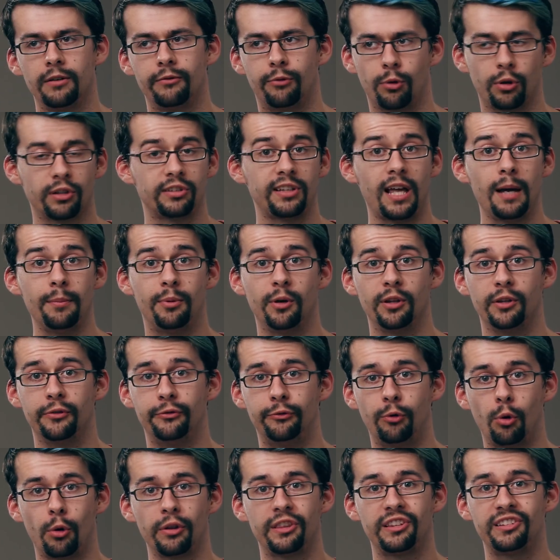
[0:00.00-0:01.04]
For example, the
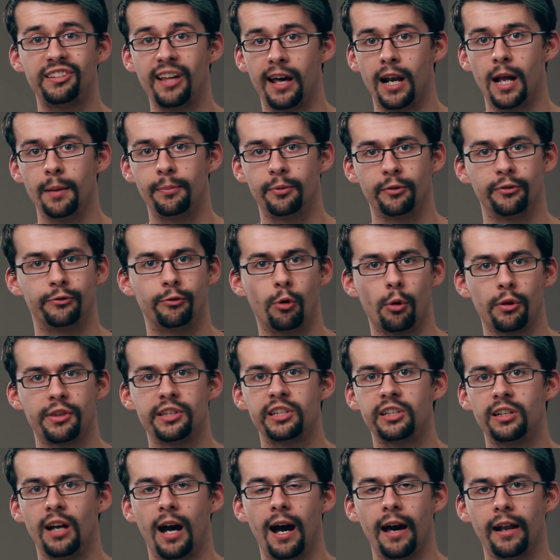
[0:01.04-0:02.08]
4th setup or 4th
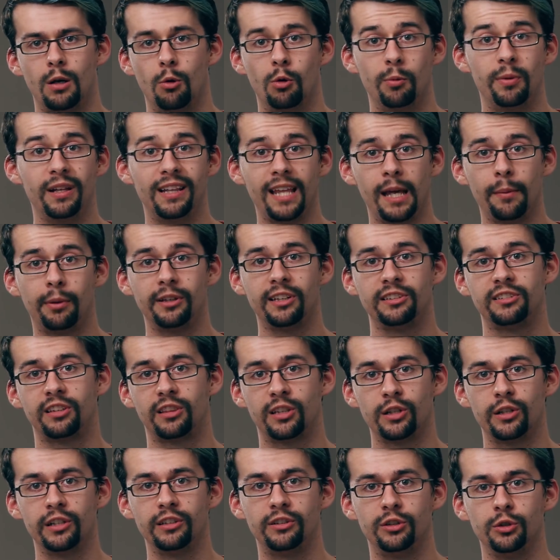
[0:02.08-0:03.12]
shot would be labeled as
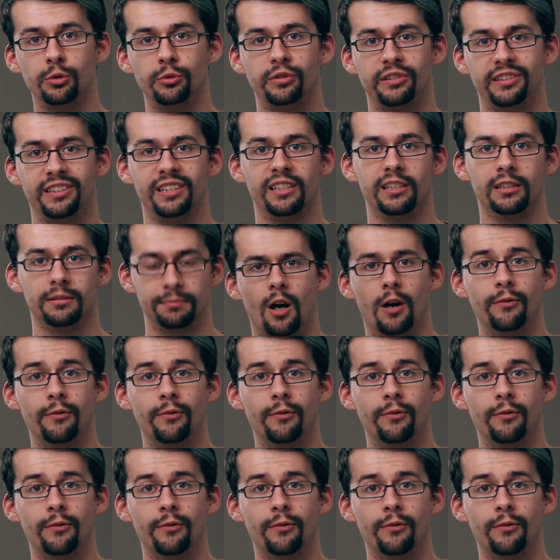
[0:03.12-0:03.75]
32C.